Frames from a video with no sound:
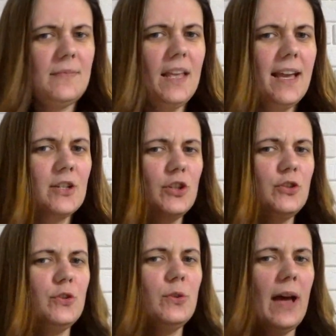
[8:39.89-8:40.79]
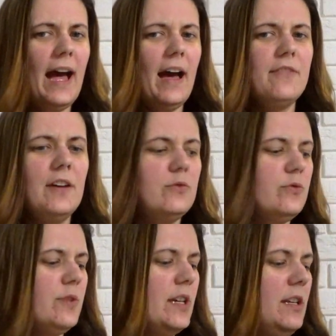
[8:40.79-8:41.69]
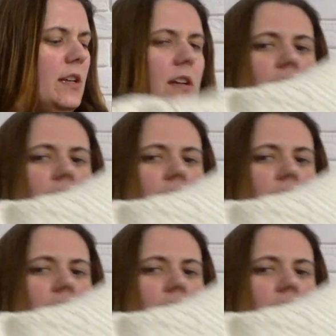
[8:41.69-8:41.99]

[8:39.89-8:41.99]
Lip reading: I actually do have a really